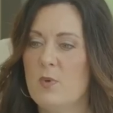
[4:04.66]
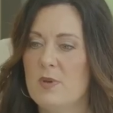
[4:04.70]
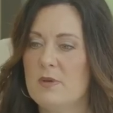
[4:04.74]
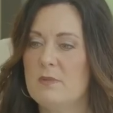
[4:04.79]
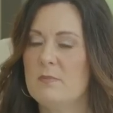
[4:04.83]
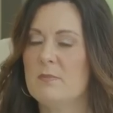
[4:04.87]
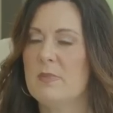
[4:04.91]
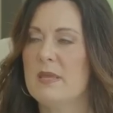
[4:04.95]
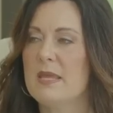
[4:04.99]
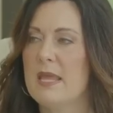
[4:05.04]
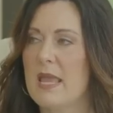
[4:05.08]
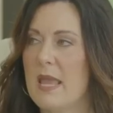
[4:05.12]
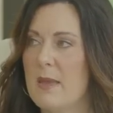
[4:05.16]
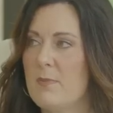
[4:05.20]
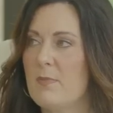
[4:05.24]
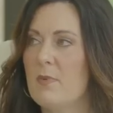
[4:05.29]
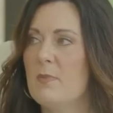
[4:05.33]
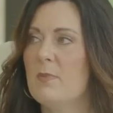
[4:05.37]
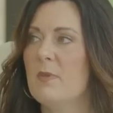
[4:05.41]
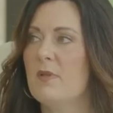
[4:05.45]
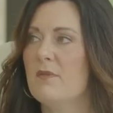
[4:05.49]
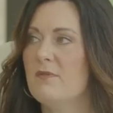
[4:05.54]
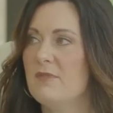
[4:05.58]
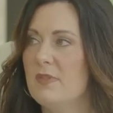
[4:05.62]
wouldn't be
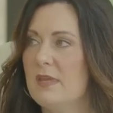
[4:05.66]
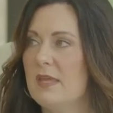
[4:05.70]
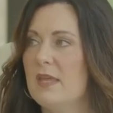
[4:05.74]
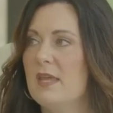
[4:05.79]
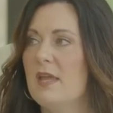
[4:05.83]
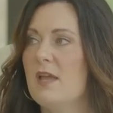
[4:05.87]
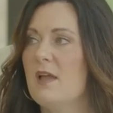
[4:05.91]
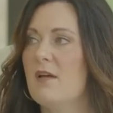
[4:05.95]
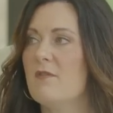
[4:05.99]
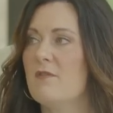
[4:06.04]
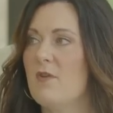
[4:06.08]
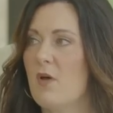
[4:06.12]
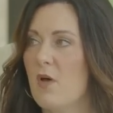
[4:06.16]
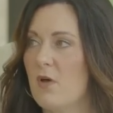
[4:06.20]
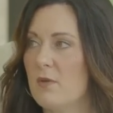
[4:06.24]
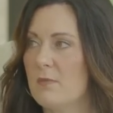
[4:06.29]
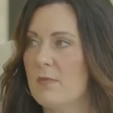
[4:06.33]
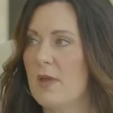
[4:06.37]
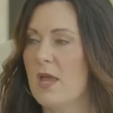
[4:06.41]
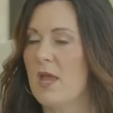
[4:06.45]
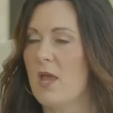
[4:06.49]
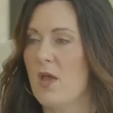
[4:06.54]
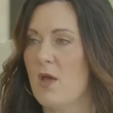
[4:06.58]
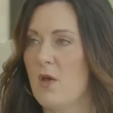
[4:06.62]
capable of thinking of on
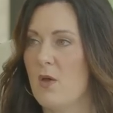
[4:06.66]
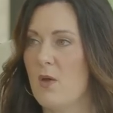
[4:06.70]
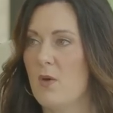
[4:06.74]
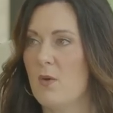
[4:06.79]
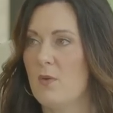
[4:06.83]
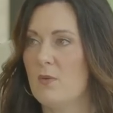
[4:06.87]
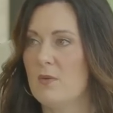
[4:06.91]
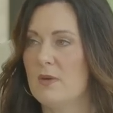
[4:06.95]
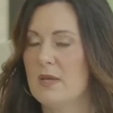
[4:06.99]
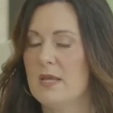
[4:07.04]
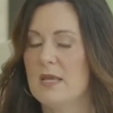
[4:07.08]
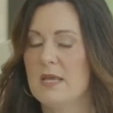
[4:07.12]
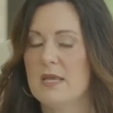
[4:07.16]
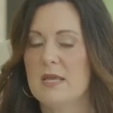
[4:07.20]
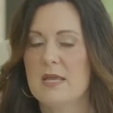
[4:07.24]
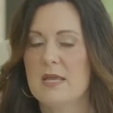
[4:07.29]
my own.